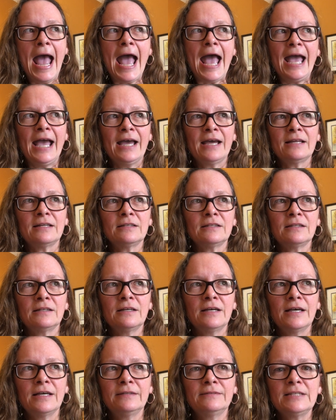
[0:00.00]
And
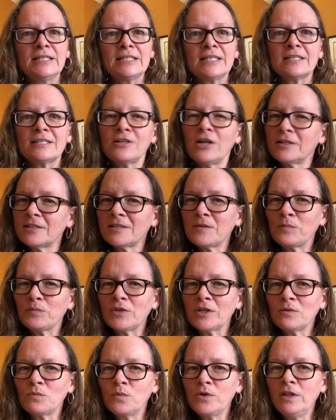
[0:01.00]
this is not
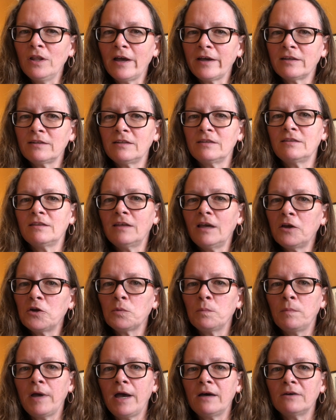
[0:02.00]
something we like to think
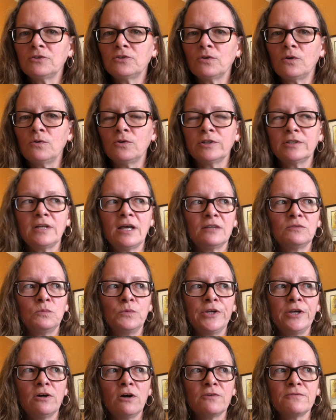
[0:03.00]
about or that
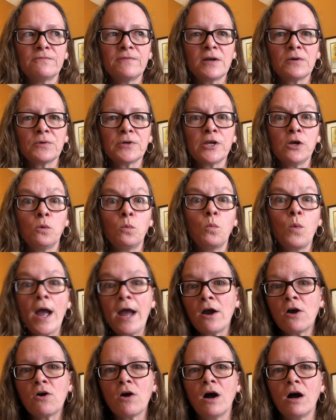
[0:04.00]
we are very
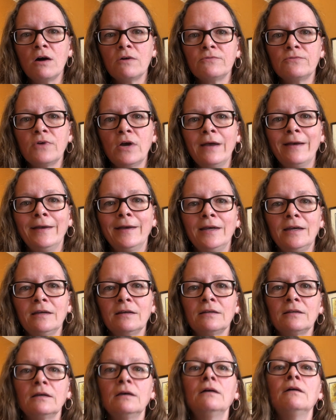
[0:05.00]
aware of
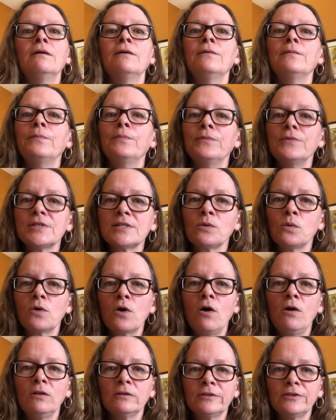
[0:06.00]
in
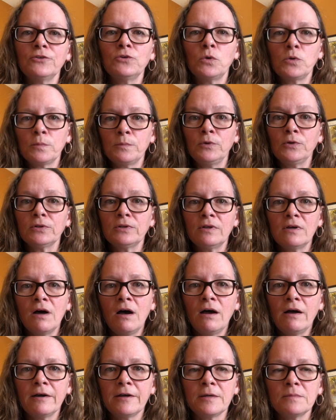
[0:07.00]
so-called normal
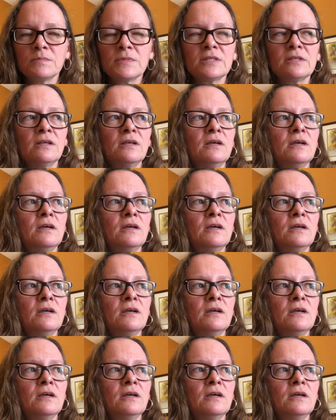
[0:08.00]
times.